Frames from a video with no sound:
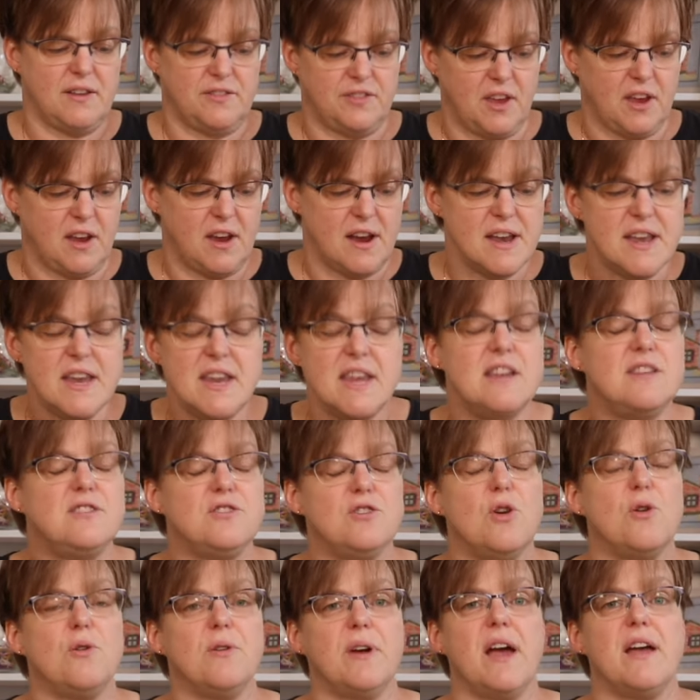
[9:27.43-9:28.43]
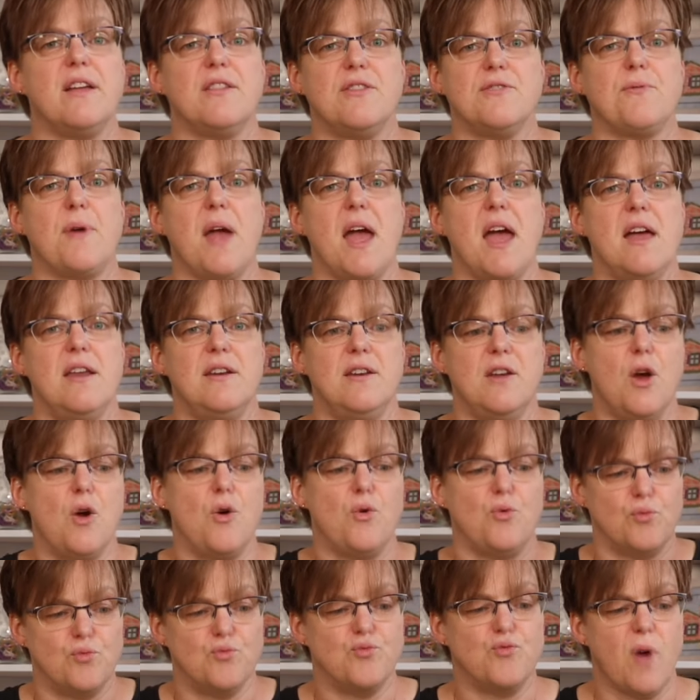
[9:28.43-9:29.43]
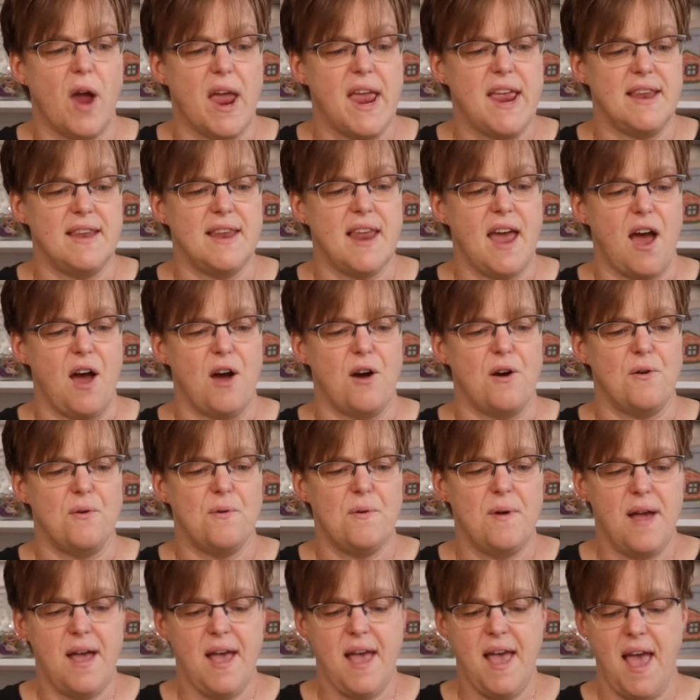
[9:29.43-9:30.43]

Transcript: It's like, I need to go get thread right now.